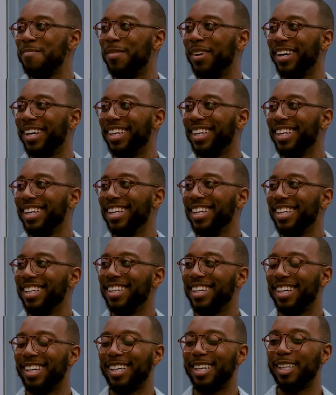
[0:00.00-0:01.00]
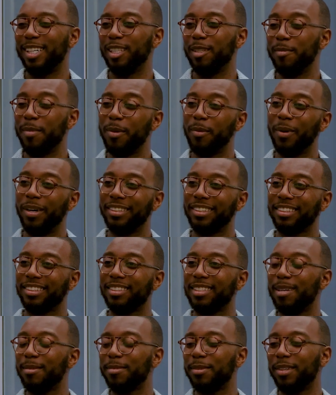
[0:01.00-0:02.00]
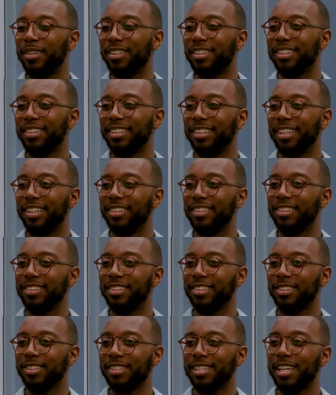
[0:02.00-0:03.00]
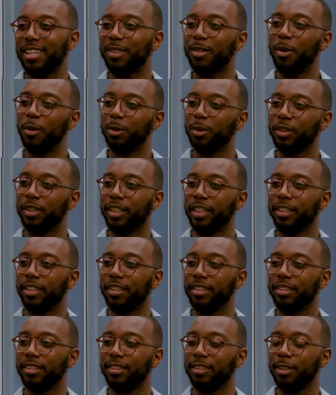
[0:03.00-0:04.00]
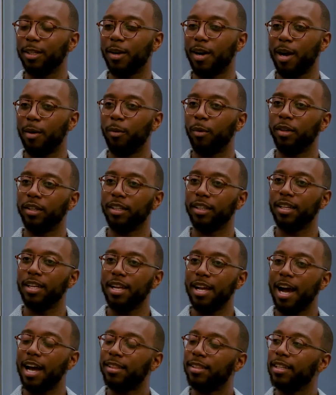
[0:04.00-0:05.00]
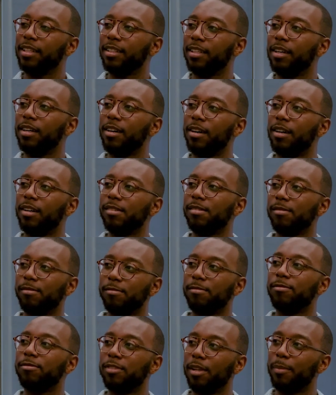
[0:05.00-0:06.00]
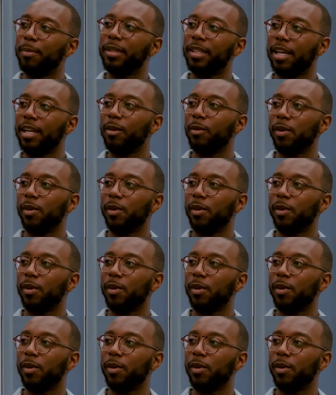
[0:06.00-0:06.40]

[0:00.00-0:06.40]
but the Midwest is slept on. There's a lot of culture here. So I think flipping that